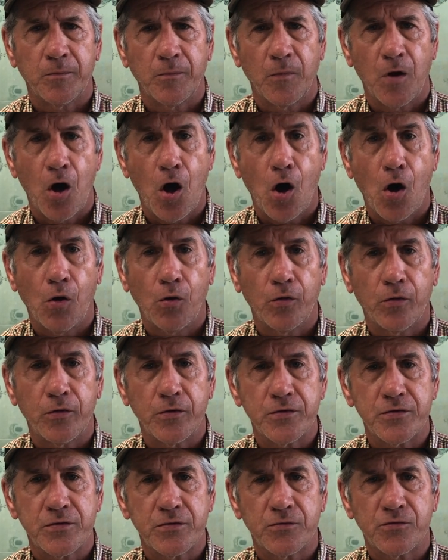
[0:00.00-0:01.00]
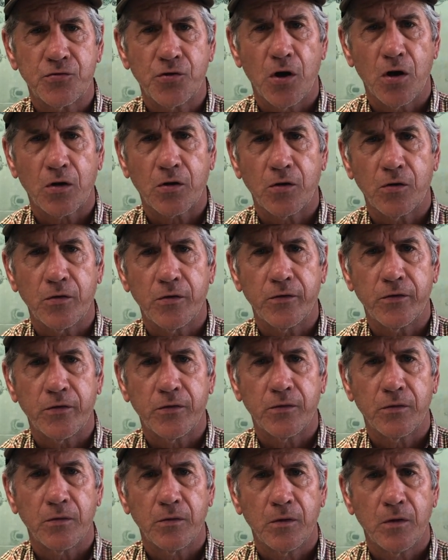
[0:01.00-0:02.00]
haulers, truckers,
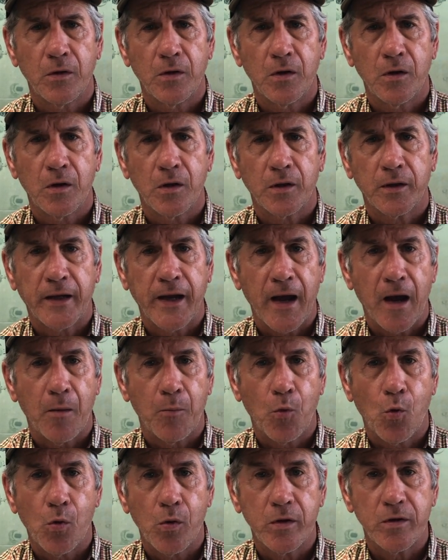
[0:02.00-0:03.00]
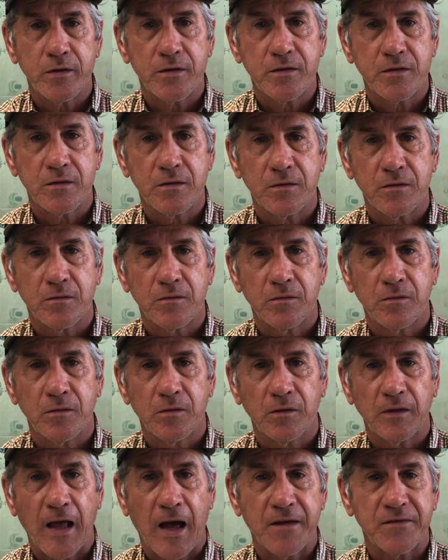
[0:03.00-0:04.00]
cowboys,
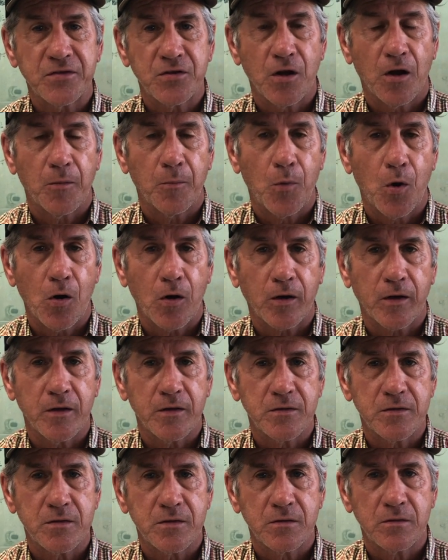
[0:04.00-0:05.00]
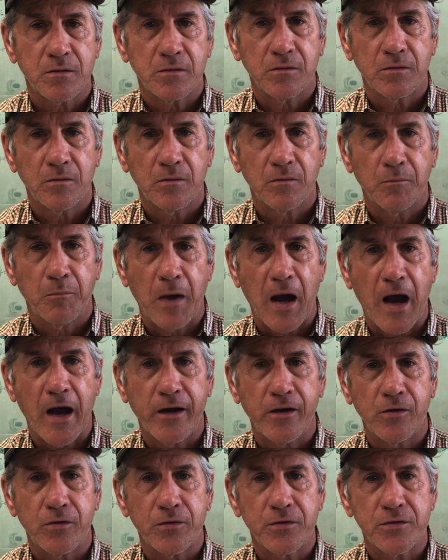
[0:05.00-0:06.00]
livestock markets,
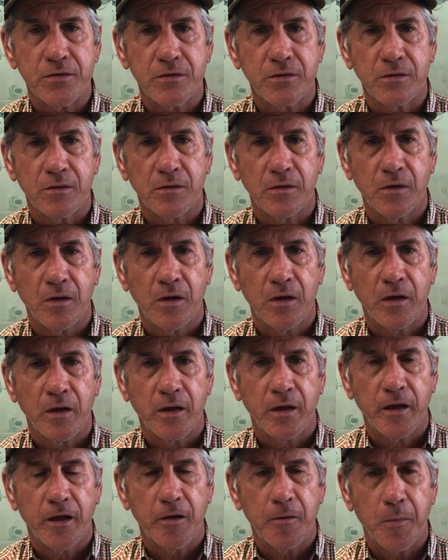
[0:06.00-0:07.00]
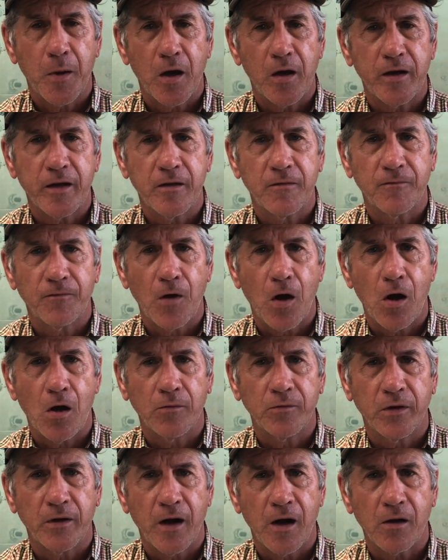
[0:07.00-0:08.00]
buyers, anybody
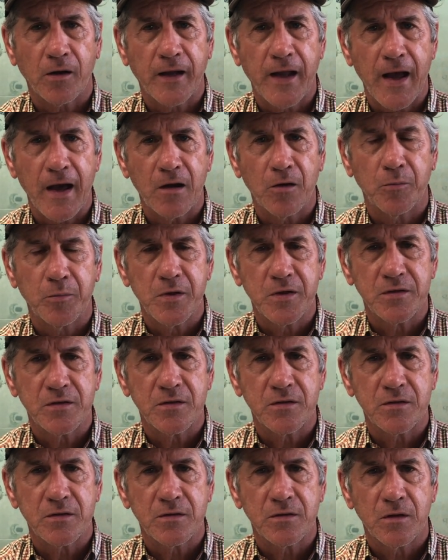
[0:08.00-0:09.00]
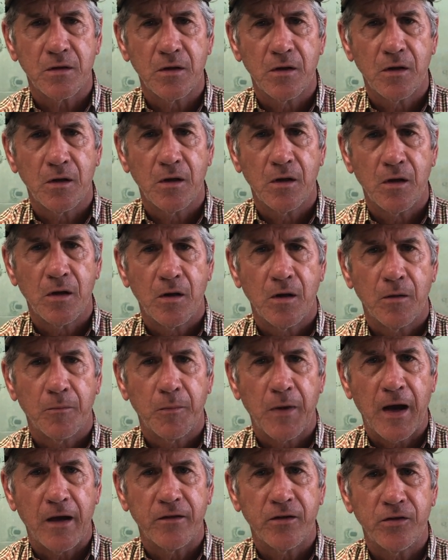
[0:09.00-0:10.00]
involved in our cattle business,
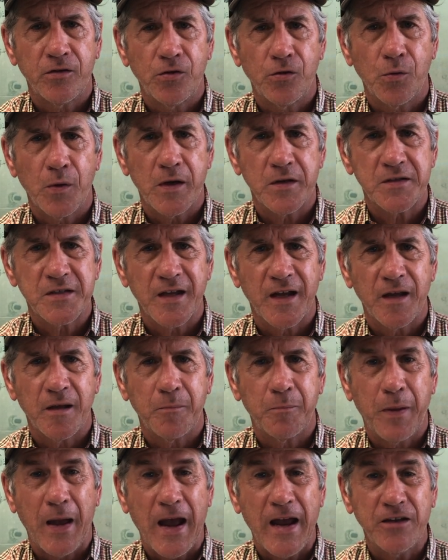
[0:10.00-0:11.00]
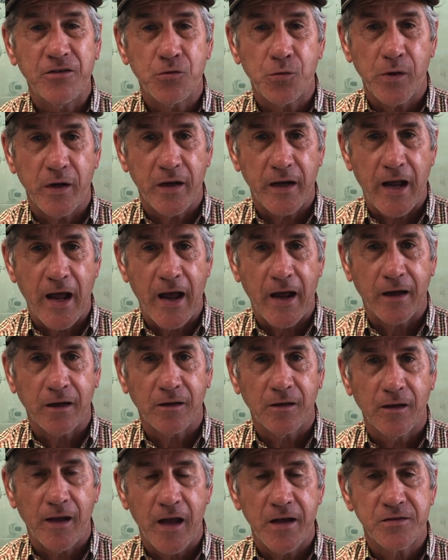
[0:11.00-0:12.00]
by the USA Patriot Act,
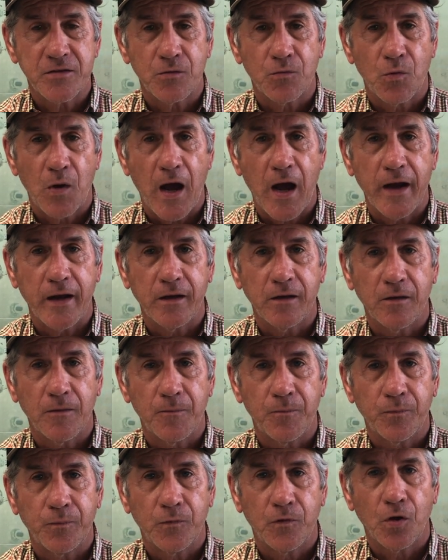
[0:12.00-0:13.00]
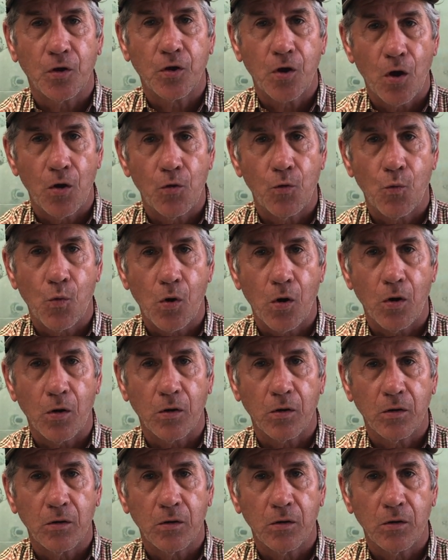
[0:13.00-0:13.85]
has a right to go to work.